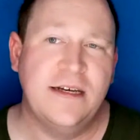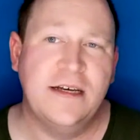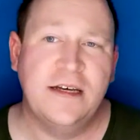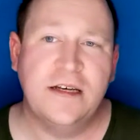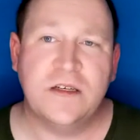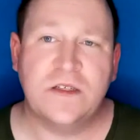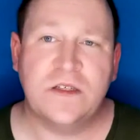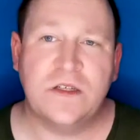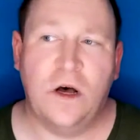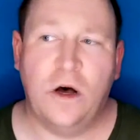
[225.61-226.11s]

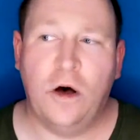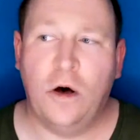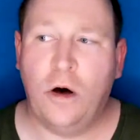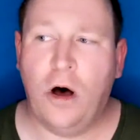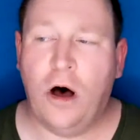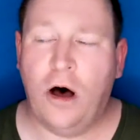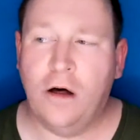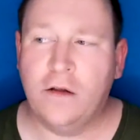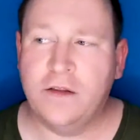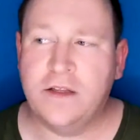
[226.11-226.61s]
So
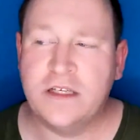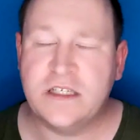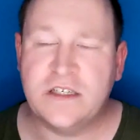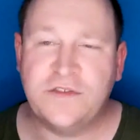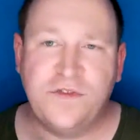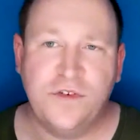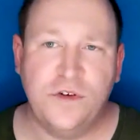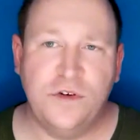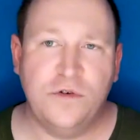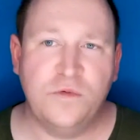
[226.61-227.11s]
all this
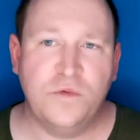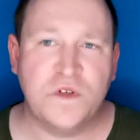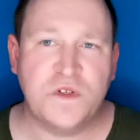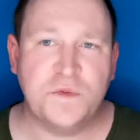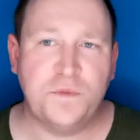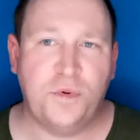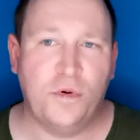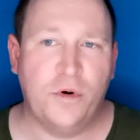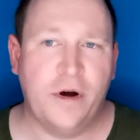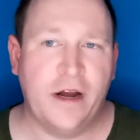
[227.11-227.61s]
food was
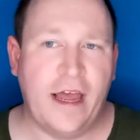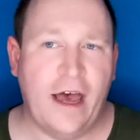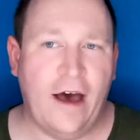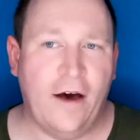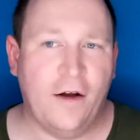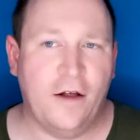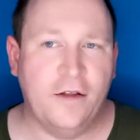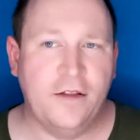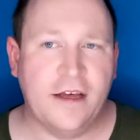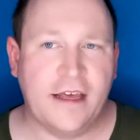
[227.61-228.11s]
pouring out
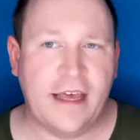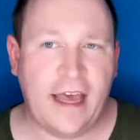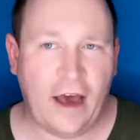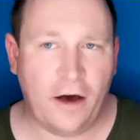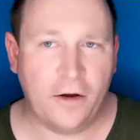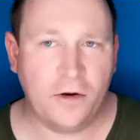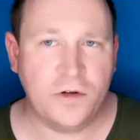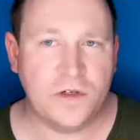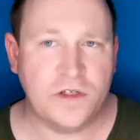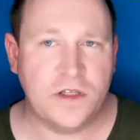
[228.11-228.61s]
on the
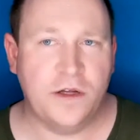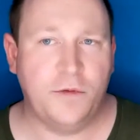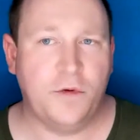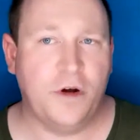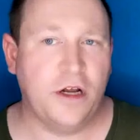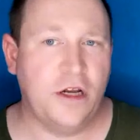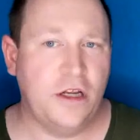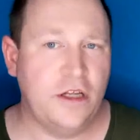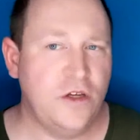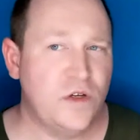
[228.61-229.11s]
counters and they were
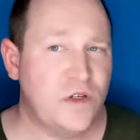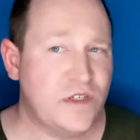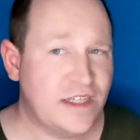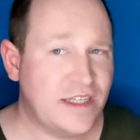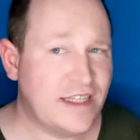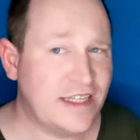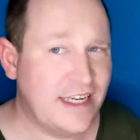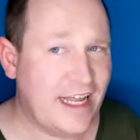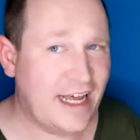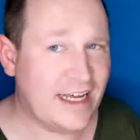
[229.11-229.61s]
going to use it the
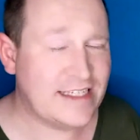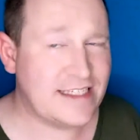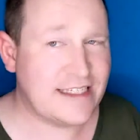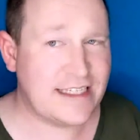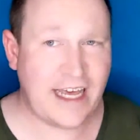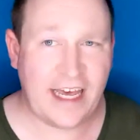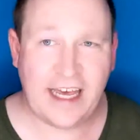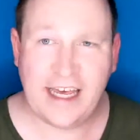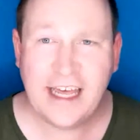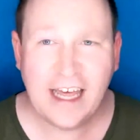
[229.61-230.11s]
next
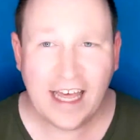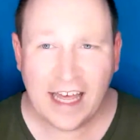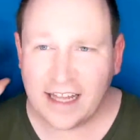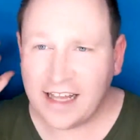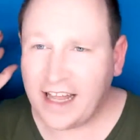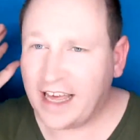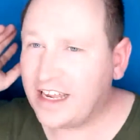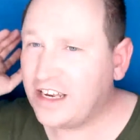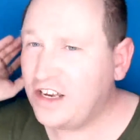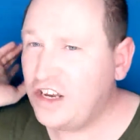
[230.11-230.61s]
day.
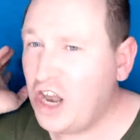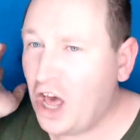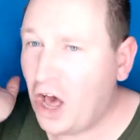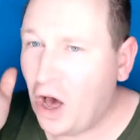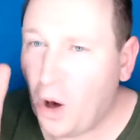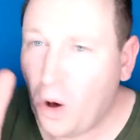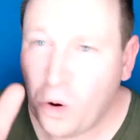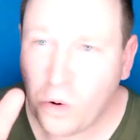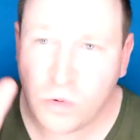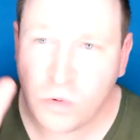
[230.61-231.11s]
Like,
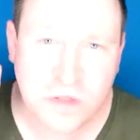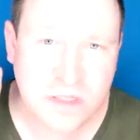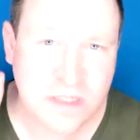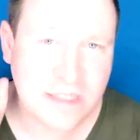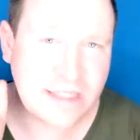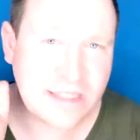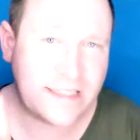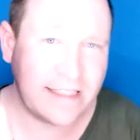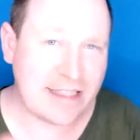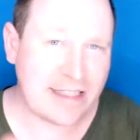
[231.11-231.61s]
no,
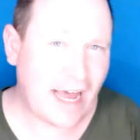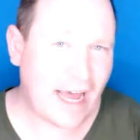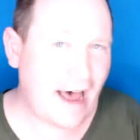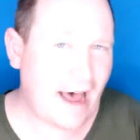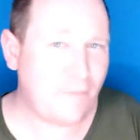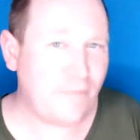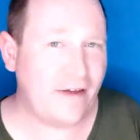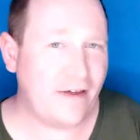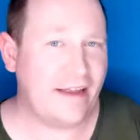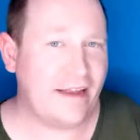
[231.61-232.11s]

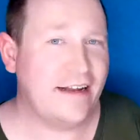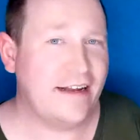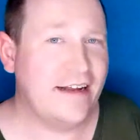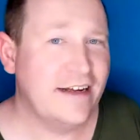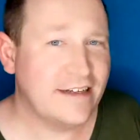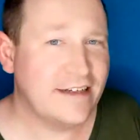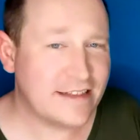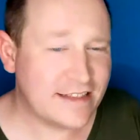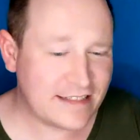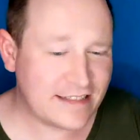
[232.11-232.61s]
stop it.
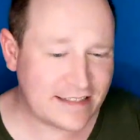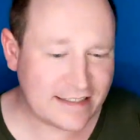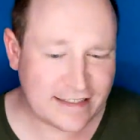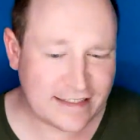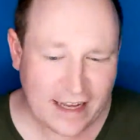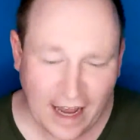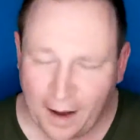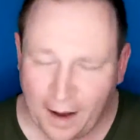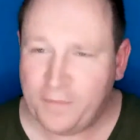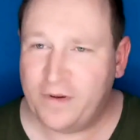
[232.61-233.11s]

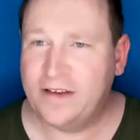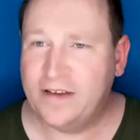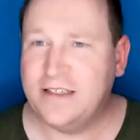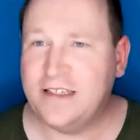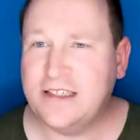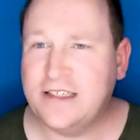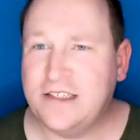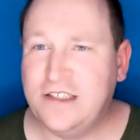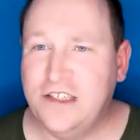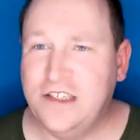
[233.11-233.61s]
Stop it.
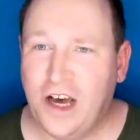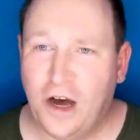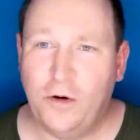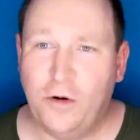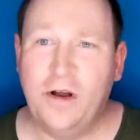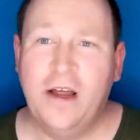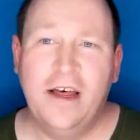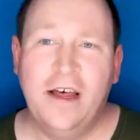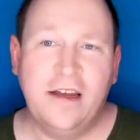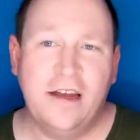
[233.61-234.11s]
Just don't.
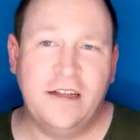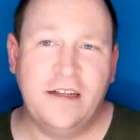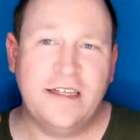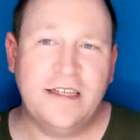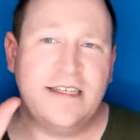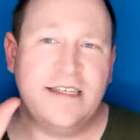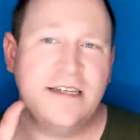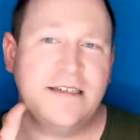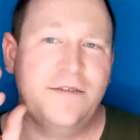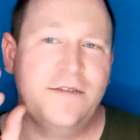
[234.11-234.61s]
Now, this
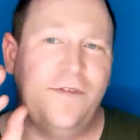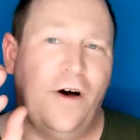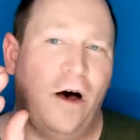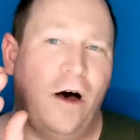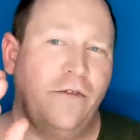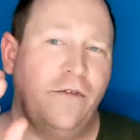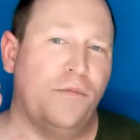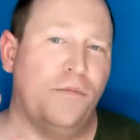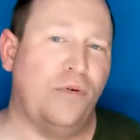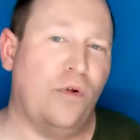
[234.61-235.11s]
does involve
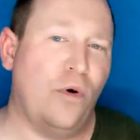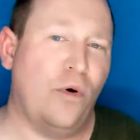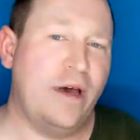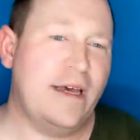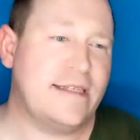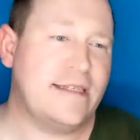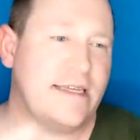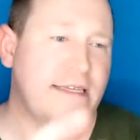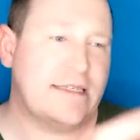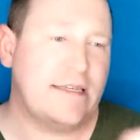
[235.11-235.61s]
employees.
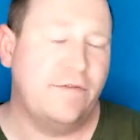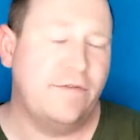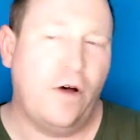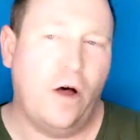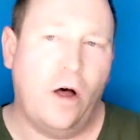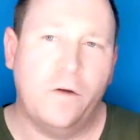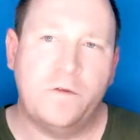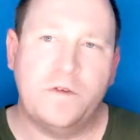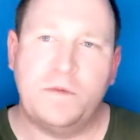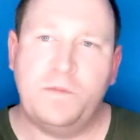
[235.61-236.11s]
This
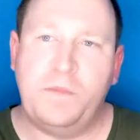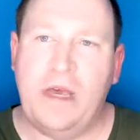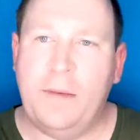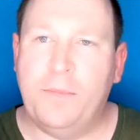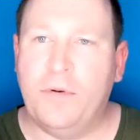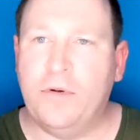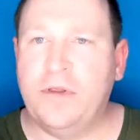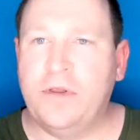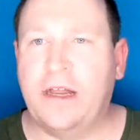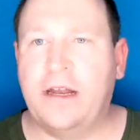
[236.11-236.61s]
involves
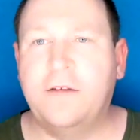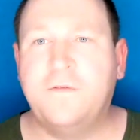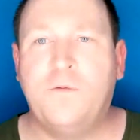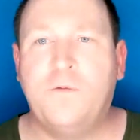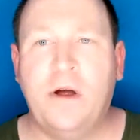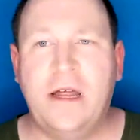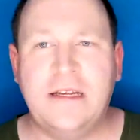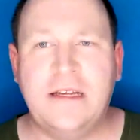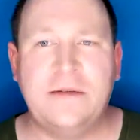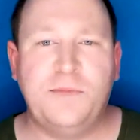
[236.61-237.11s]
people that have
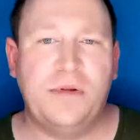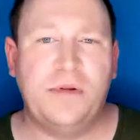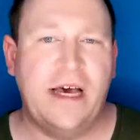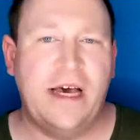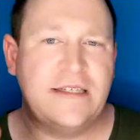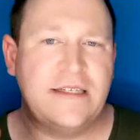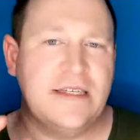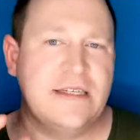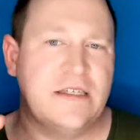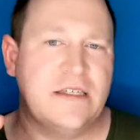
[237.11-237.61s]
went
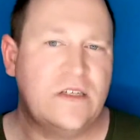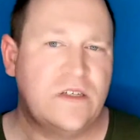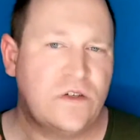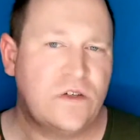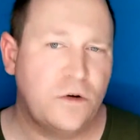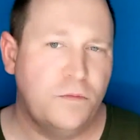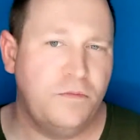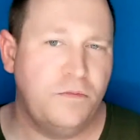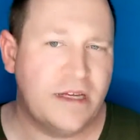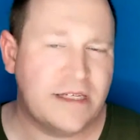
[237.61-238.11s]
places to
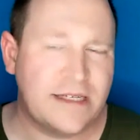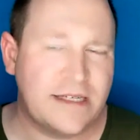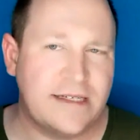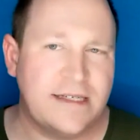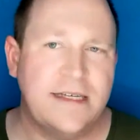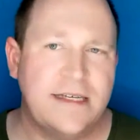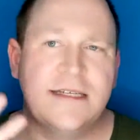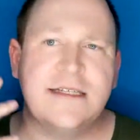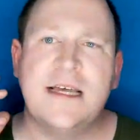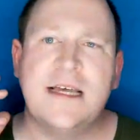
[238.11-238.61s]
certain
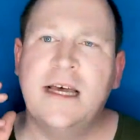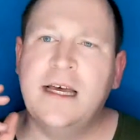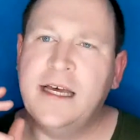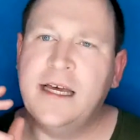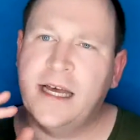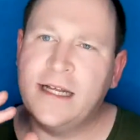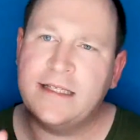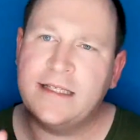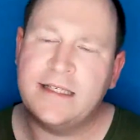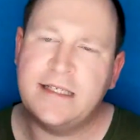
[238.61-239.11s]
businesses
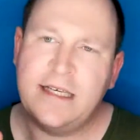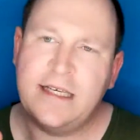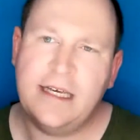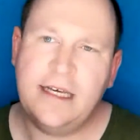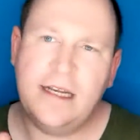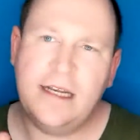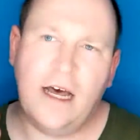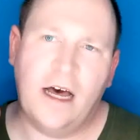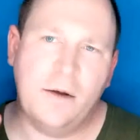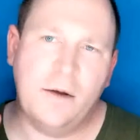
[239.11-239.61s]
and seen
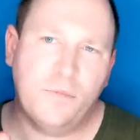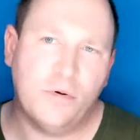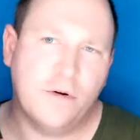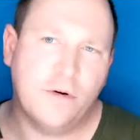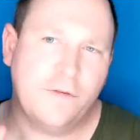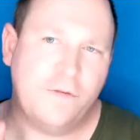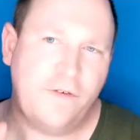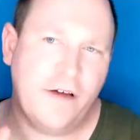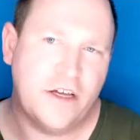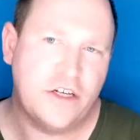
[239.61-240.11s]

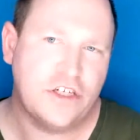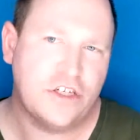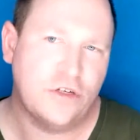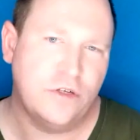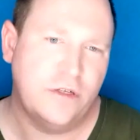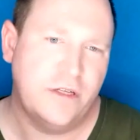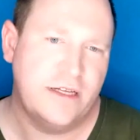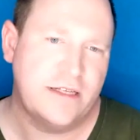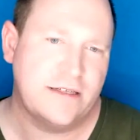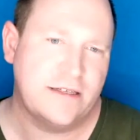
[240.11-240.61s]

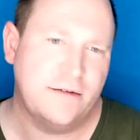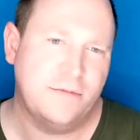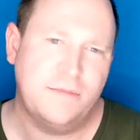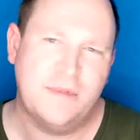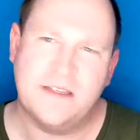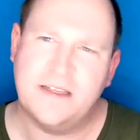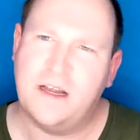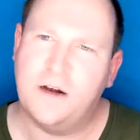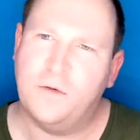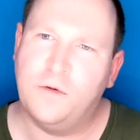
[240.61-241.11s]
unprofessionalism. Is
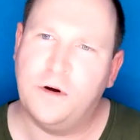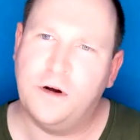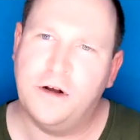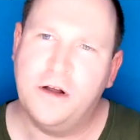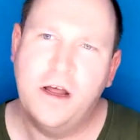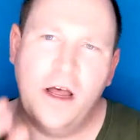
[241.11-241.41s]
that a word?